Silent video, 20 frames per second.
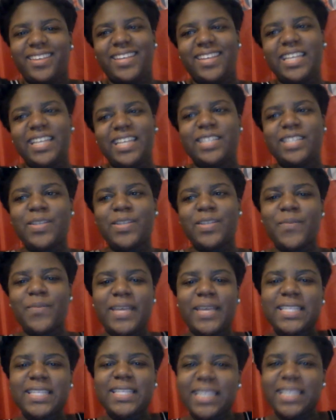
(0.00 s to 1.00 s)
So
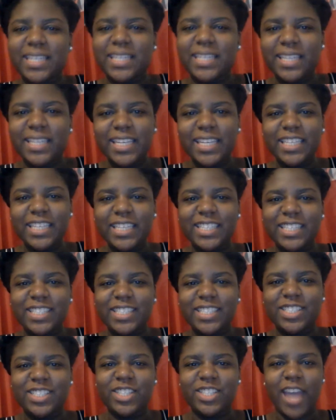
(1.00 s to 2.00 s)
basically,
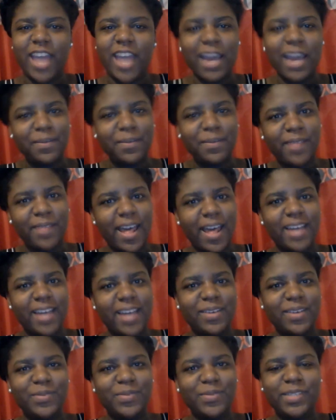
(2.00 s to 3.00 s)
Jack
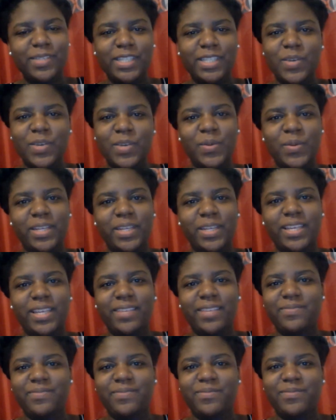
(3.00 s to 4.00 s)
Black was the
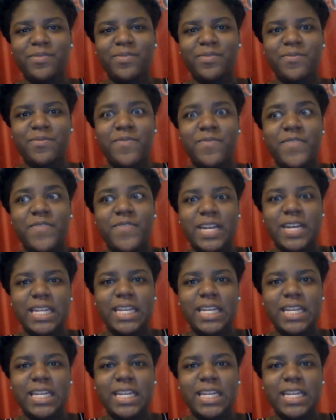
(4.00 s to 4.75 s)
only funny